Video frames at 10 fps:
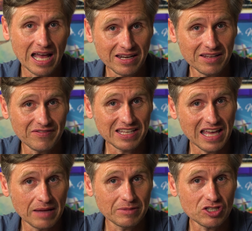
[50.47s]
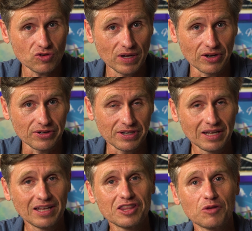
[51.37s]
the end of the game is triggered,
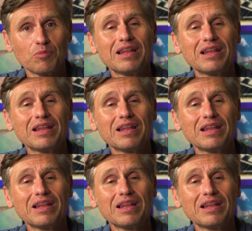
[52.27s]
the